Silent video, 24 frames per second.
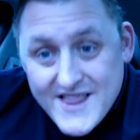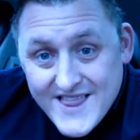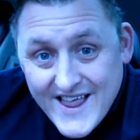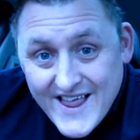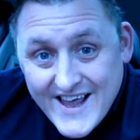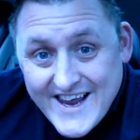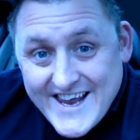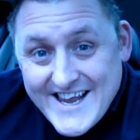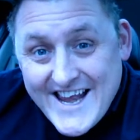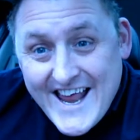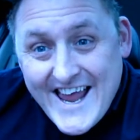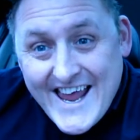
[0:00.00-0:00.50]

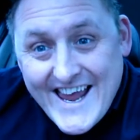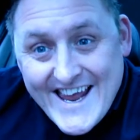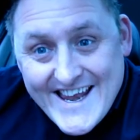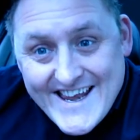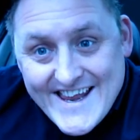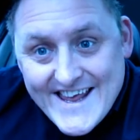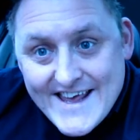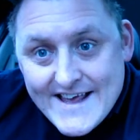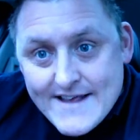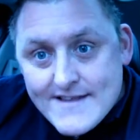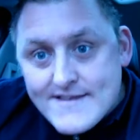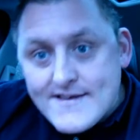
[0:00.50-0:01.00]
Like an
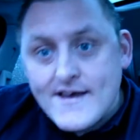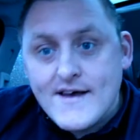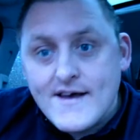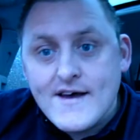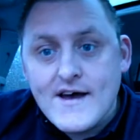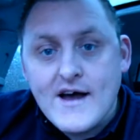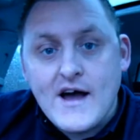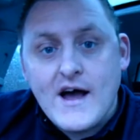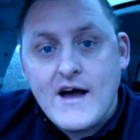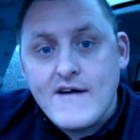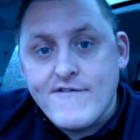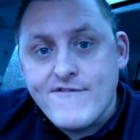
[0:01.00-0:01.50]
idiot,
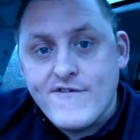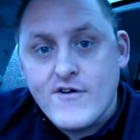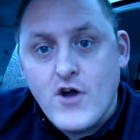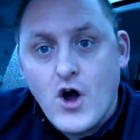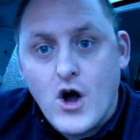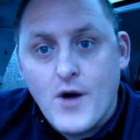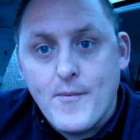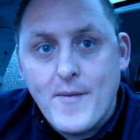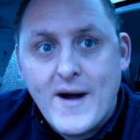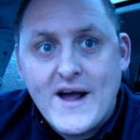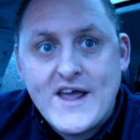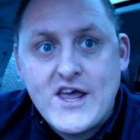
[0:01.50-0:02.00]
I
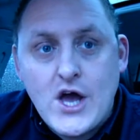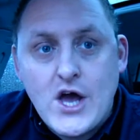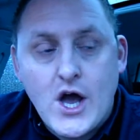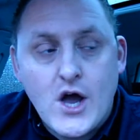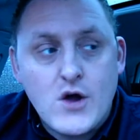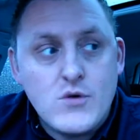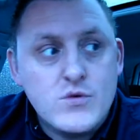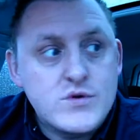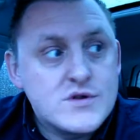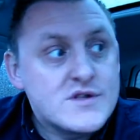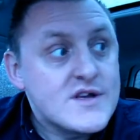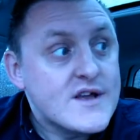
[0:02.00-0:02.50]
forgot my
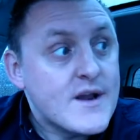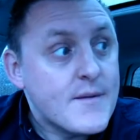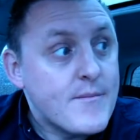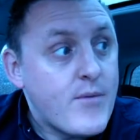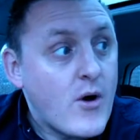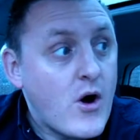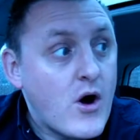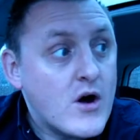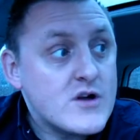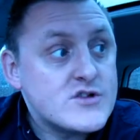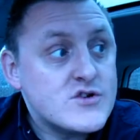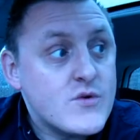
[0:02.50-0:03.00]
coat and I'm
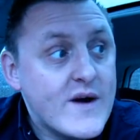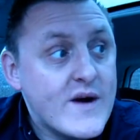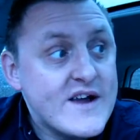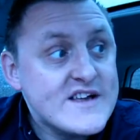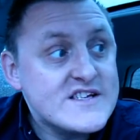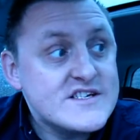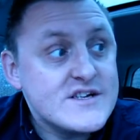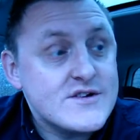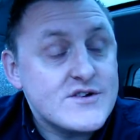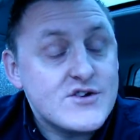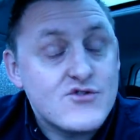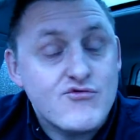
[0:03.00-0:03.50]
parked away,
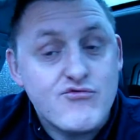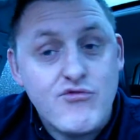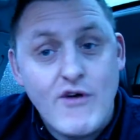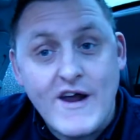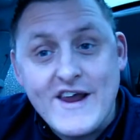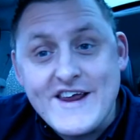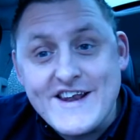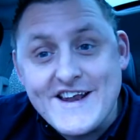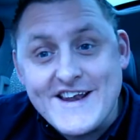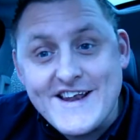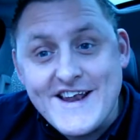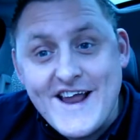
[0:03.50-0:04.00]
so it's
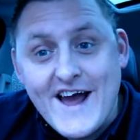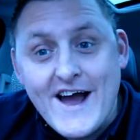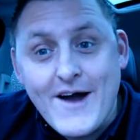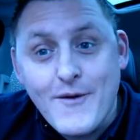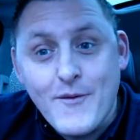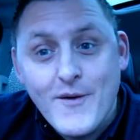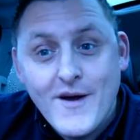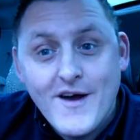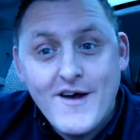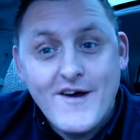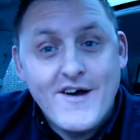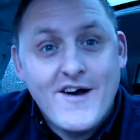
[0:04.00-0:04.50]
raining now.